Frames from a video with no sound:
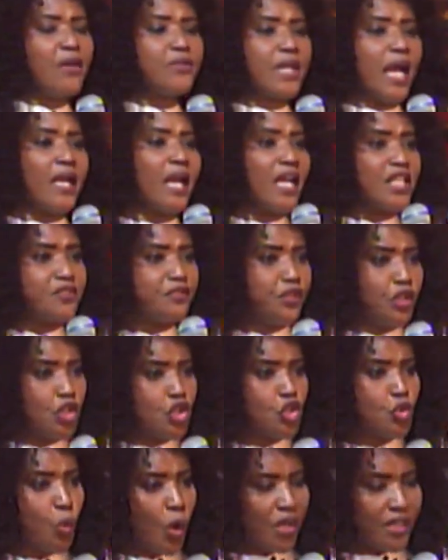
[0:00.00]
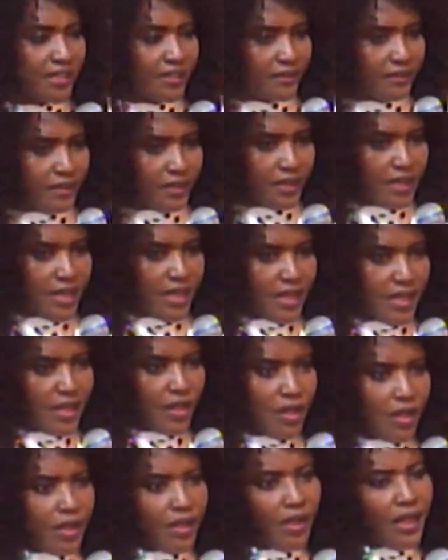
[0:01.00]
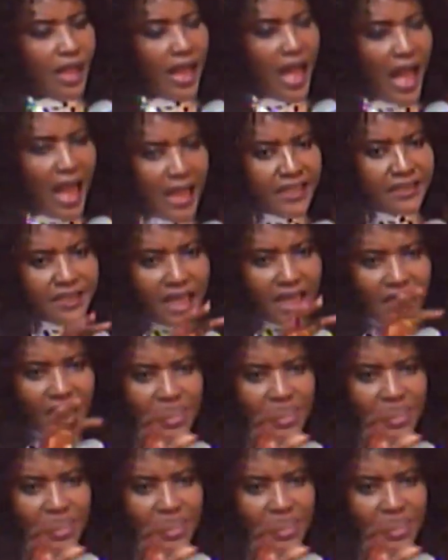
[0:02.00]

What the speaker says: and has finished working, and there are